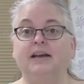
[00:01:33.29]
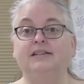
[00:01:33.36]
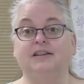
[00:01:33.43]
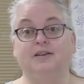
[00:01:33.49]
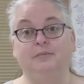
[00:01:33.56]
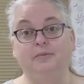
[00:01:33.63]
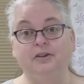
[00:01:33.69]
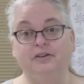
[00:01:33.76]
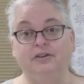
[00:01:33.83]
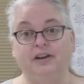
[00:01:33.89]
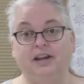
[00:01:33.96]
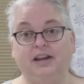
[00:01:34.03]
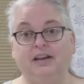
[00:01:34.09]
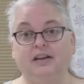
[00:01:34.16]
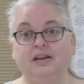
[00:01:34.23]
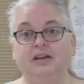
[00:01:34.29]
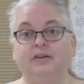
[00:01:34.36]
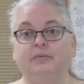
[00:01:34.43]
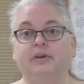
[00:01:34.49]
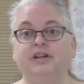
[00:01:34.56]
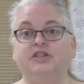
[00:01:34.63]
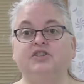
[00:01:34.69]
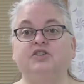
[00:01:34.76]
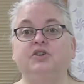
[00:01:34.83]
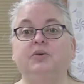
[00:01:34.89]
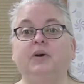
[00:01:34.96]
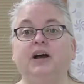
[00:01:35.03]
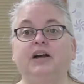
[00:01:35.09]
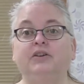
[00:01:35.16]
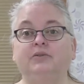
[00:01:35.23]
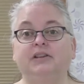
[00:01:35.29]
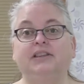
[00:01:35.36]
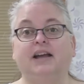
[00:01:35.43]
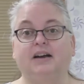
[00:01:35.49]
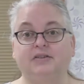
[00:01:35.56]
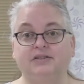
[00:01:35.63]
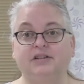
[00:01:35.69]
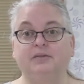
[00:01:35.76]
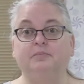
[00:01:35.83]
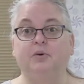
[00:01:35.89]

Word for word: as a community, reach 200,000